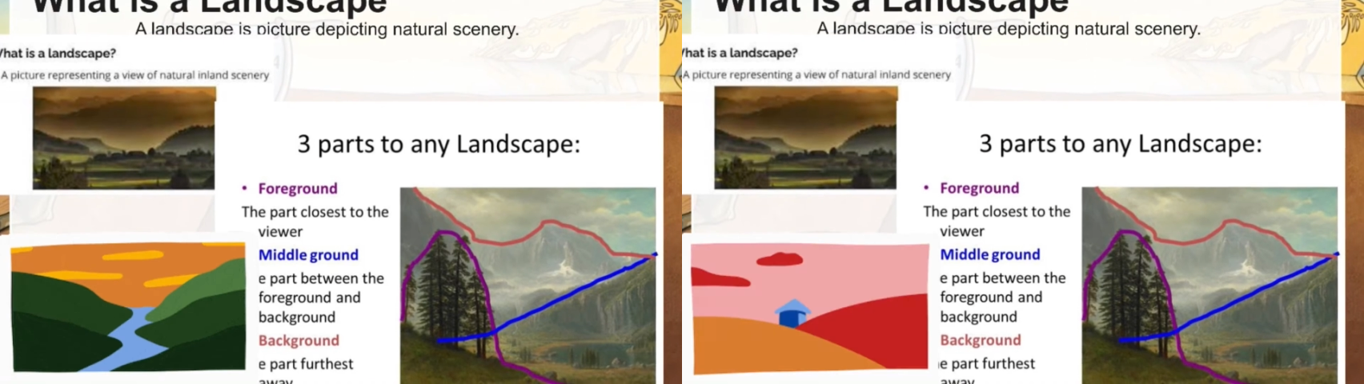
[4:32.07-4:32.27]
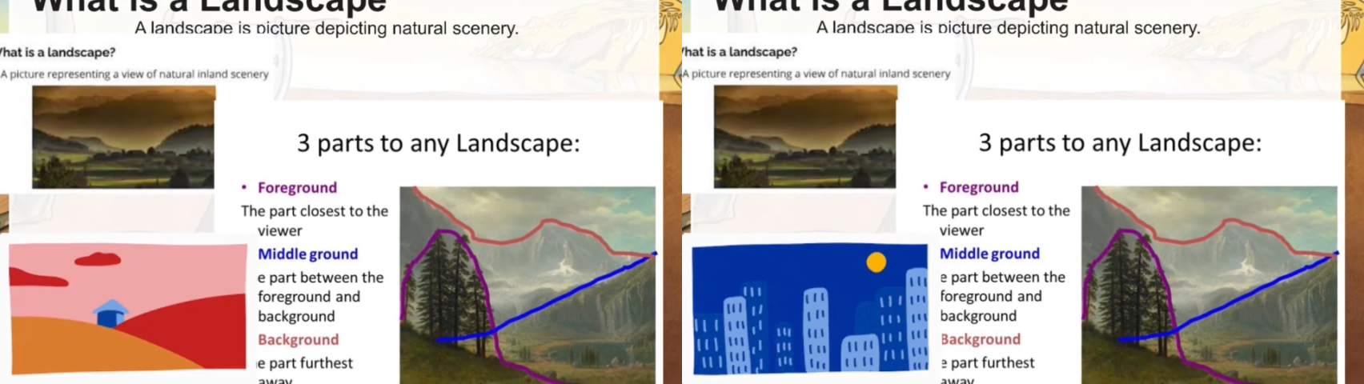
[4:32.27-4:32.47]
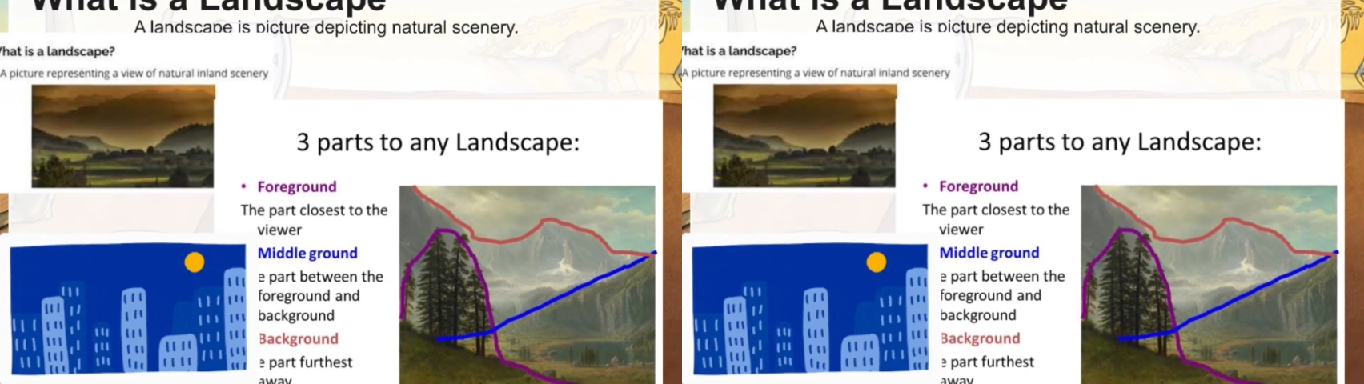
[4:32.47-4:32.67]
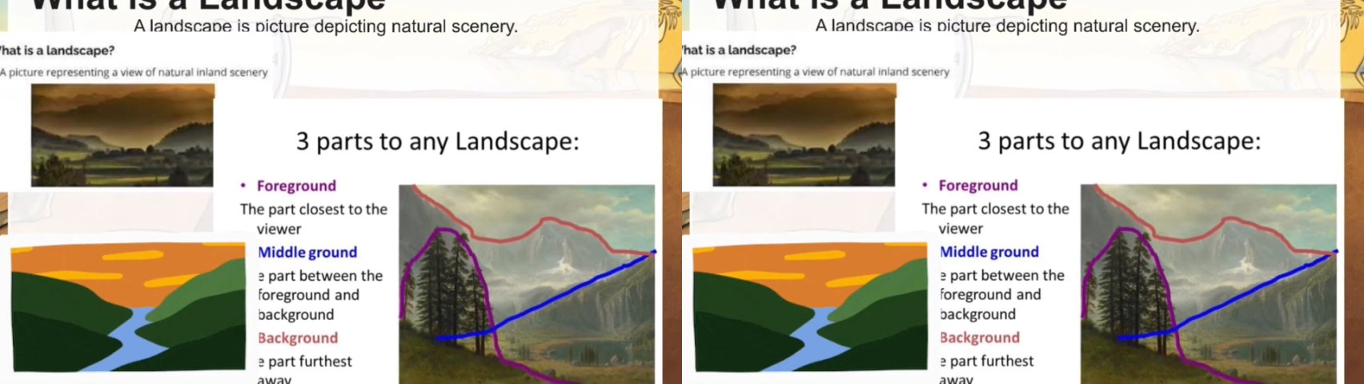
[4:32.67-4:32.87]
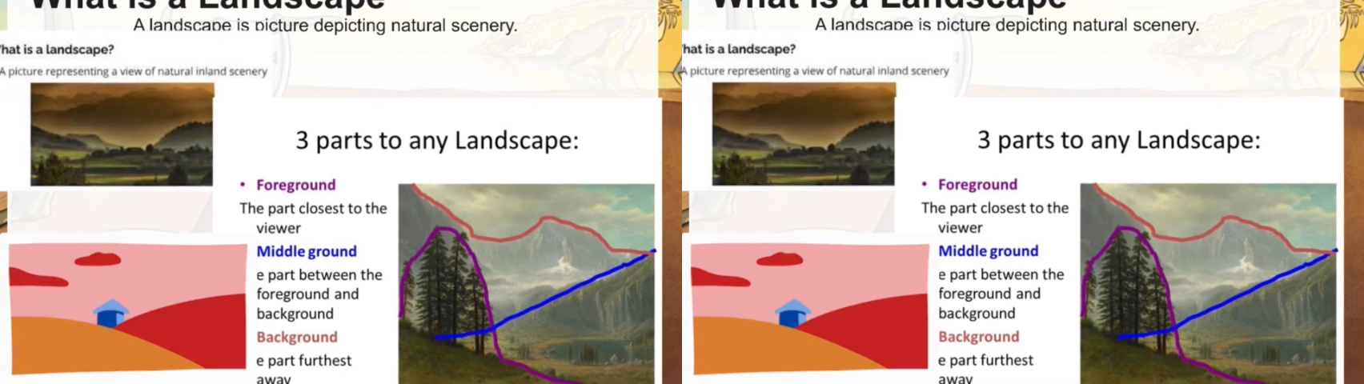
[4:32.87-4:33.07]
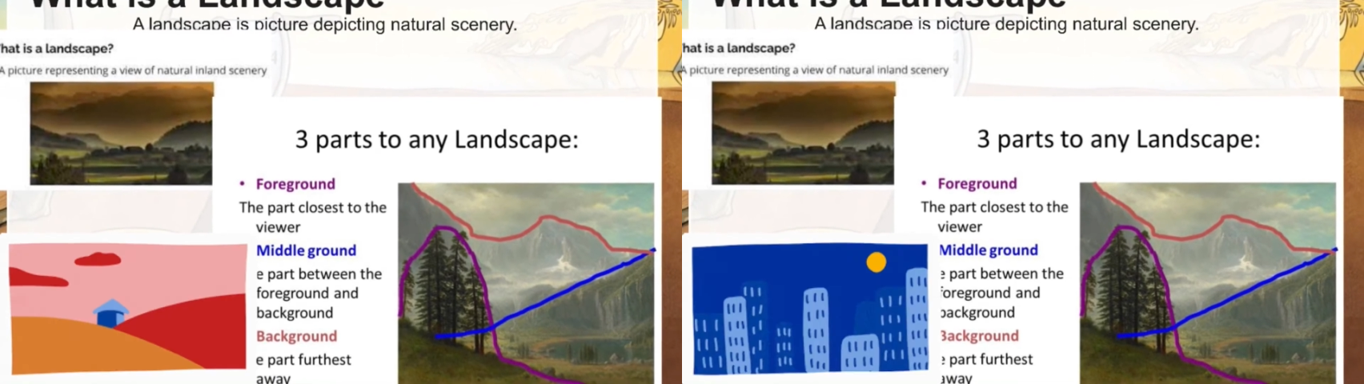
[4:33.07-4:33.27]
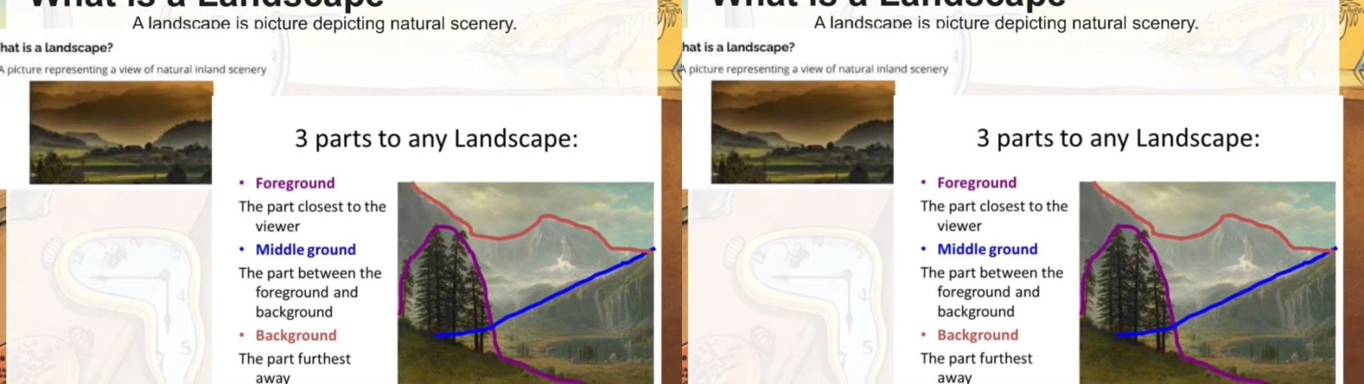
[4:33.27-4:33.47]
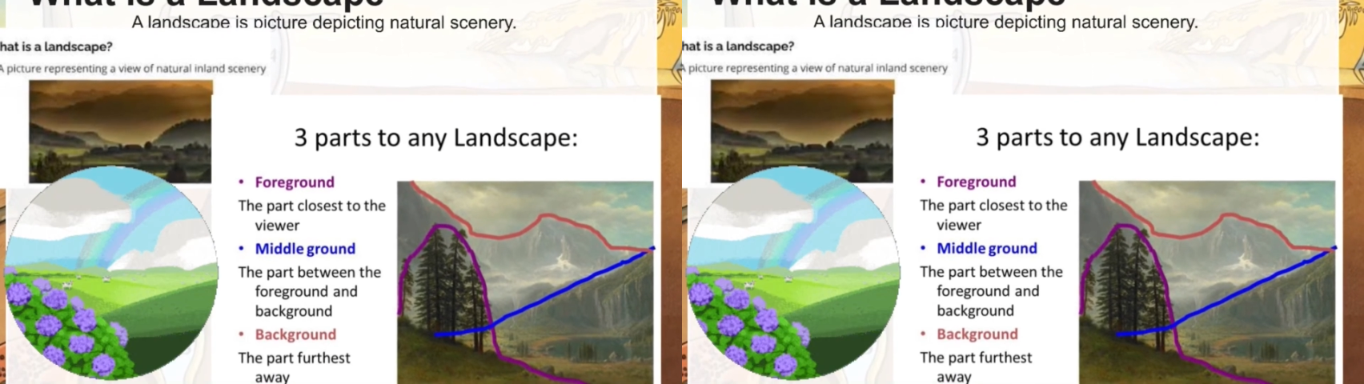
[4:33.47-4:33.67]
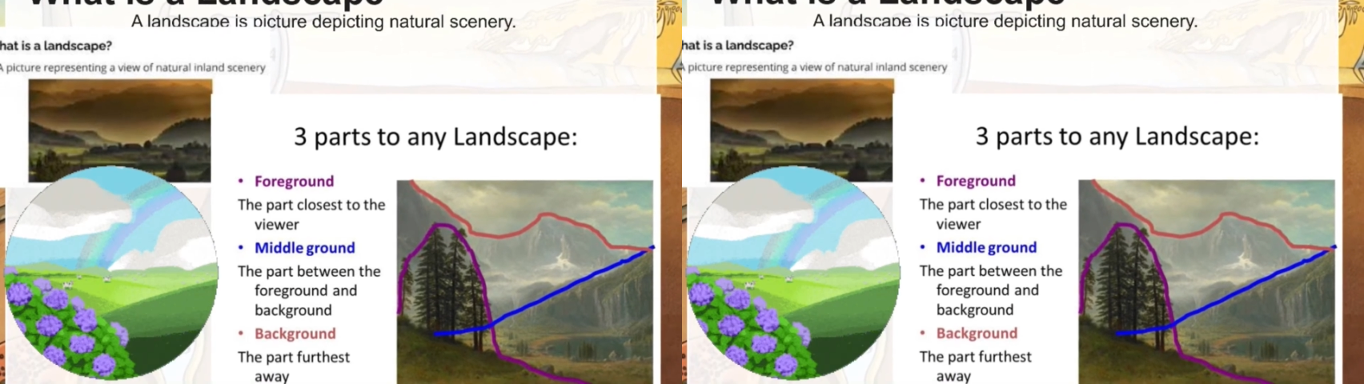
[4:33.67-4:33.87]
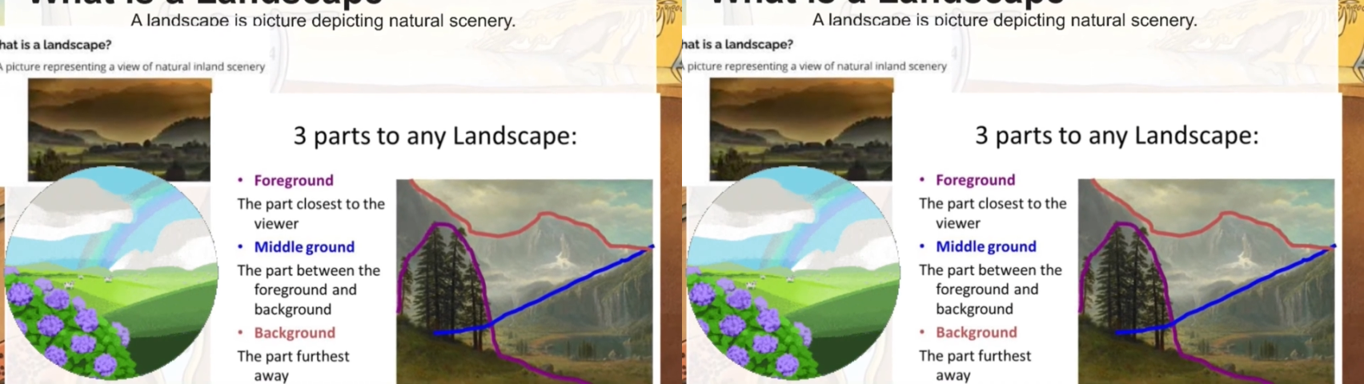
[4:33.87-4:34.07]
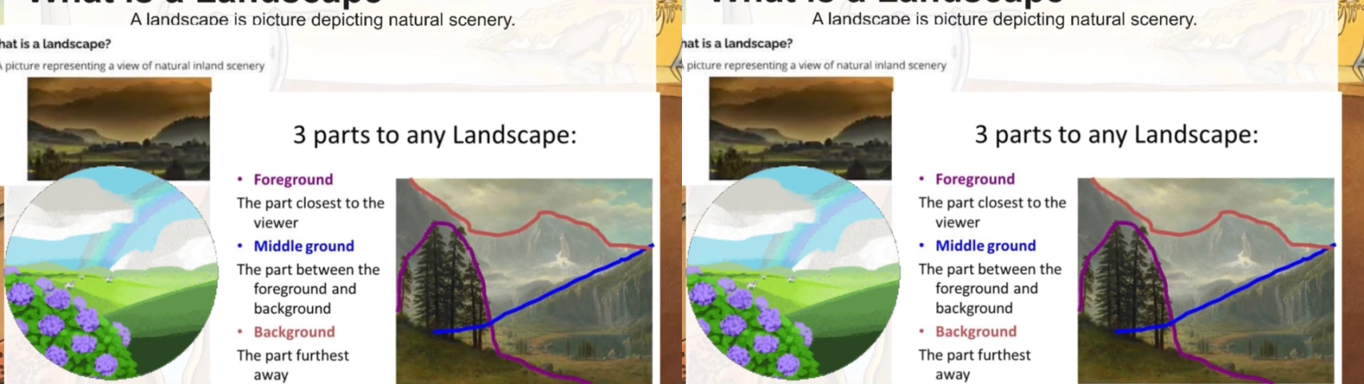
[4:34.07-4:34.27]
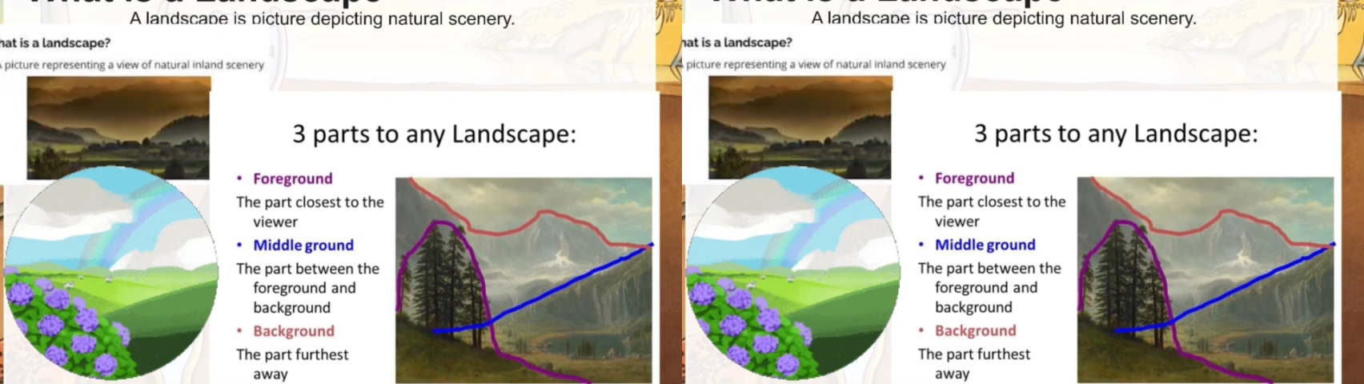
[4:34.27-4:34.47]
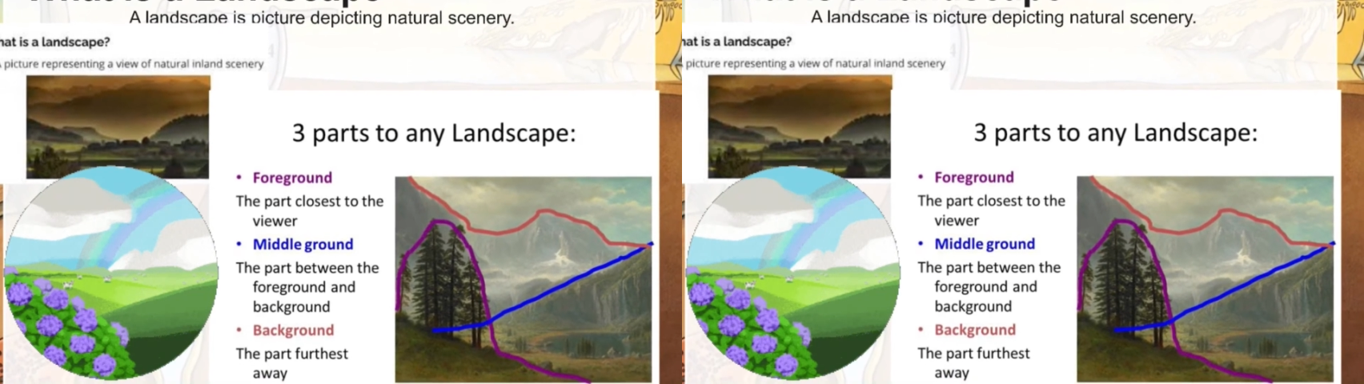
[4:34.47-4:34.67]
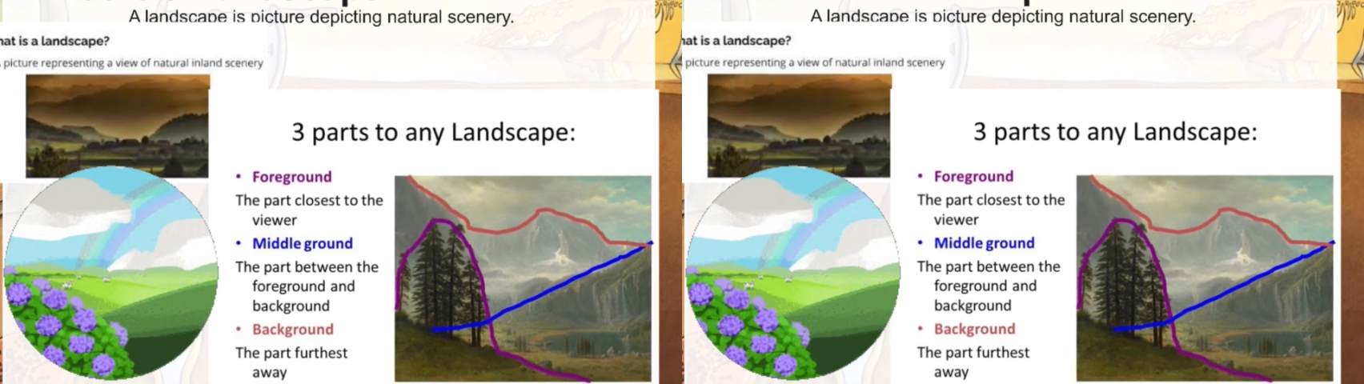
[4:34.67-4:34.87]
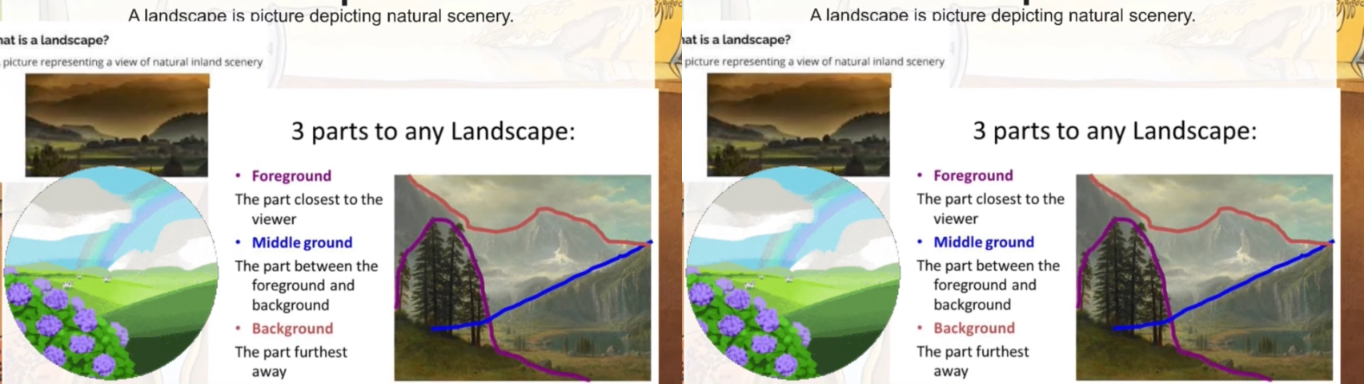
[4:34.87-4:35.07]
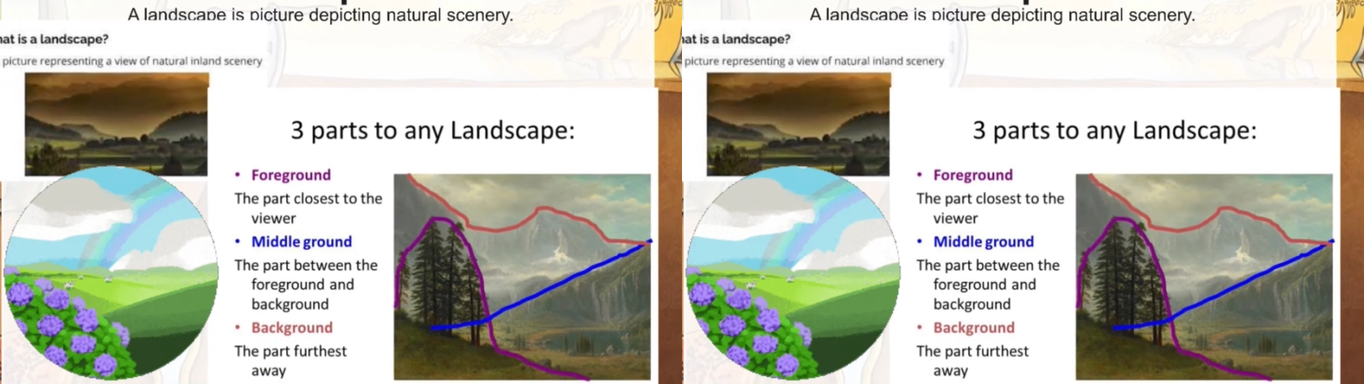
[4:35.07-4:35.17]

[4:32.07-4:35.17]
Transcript: [unreadable: no face in view]